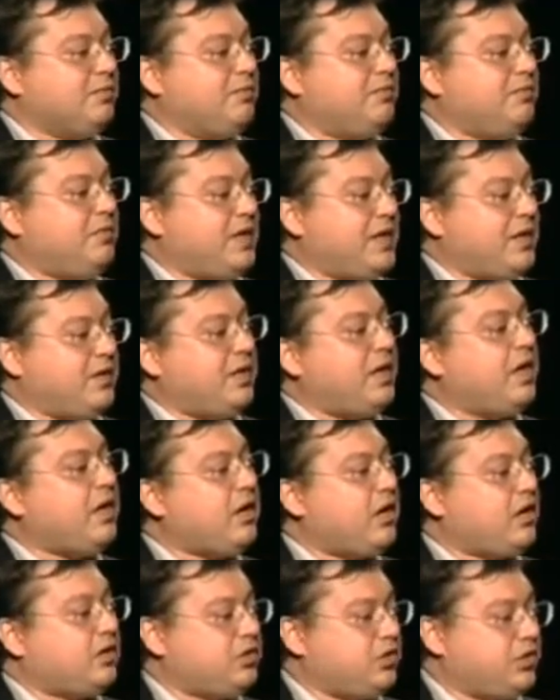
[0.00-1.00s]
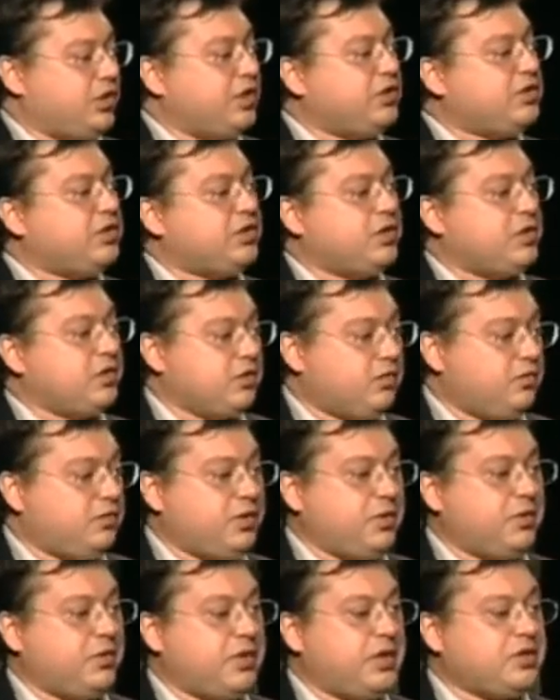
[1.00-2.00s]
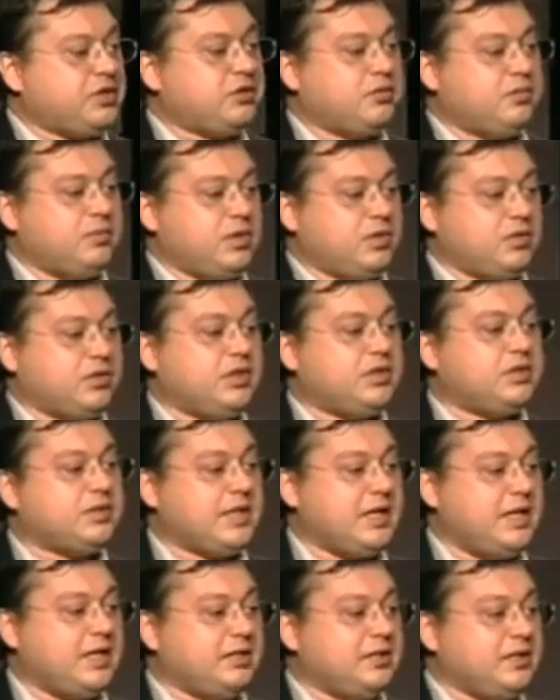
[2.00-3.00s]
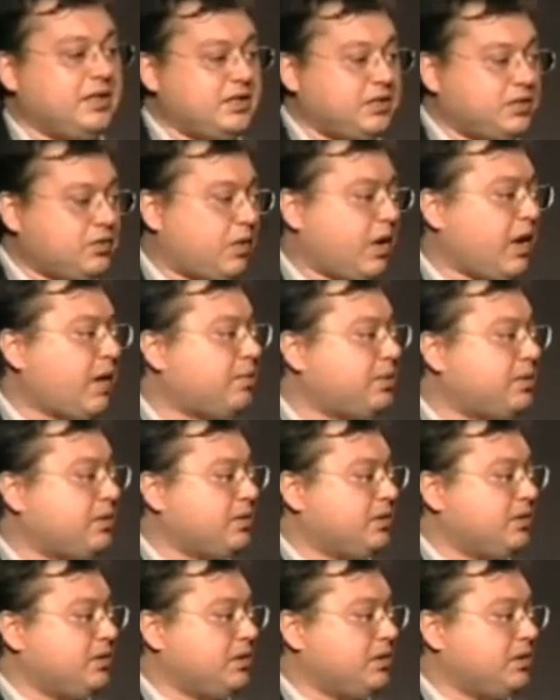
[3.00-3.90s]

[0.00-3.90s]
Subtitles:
very large changes in configuration, because this can disrupt